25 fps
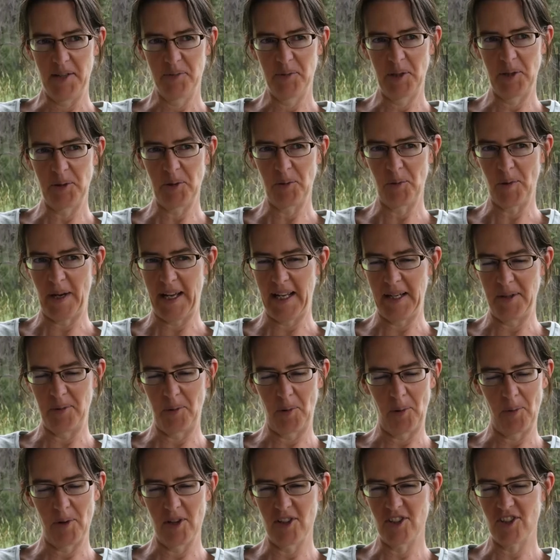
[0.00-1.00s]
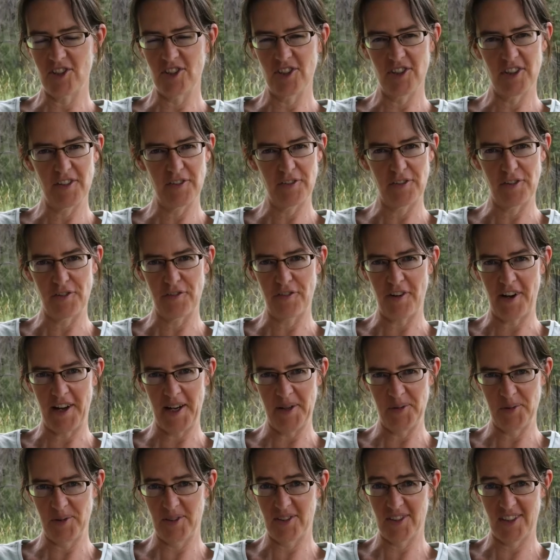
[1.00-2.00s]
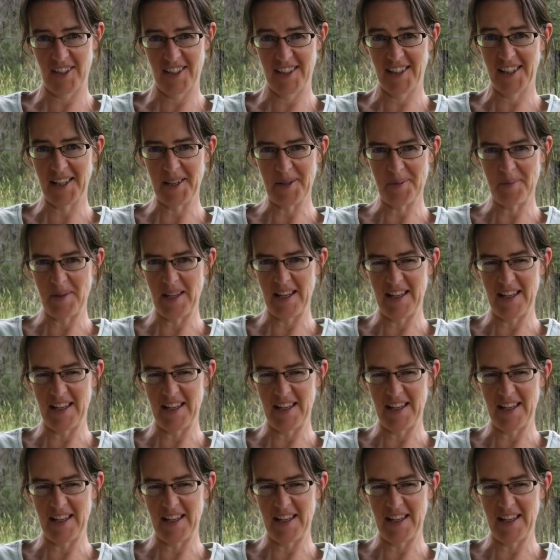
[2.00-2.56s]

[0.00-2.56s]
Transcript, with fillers: And we were waiting, we weren't sure if the fire was going to come